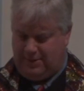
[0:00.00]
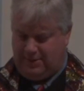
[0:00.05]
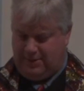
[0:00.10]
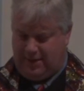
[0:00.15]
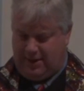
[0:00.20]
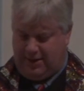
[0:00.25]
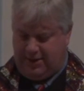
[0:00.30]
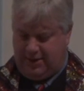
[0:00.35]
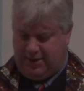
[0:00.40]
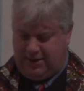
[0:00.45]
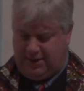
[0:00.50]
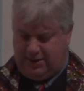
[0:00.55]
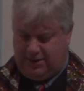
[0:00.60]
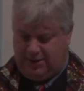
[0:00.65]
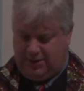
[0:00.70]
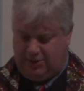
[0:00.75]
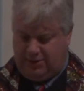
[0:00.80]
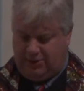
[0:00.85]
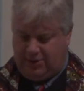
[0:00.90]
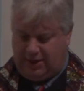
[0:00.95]
and yet
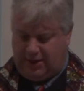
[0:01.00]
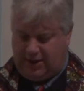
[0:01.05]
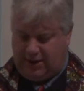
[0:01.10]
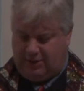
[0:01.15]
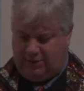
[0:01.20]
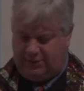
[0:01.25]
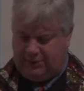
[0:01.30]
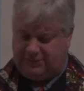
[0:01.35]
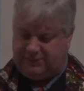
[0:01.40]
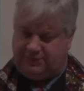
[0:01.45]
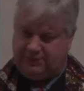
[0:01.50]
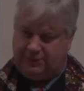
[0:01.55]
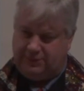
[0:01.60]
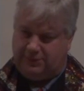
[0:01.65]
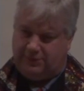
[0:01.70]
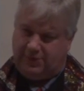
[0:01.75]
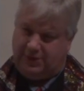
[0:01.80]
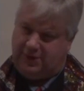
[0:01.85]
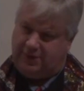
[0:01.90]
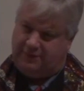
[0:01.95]
note how the
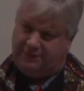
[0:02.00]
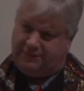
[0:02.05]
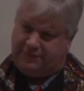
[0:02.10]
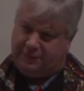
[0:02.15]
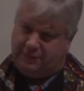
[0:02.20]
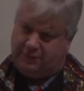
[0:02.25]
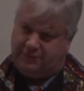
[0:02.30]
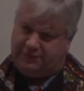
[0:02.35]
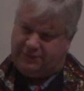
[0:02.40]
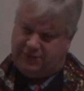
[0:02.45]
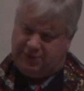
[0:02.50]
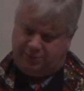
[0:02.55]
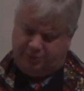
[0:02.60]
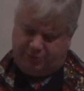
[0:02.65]
story unfolds in a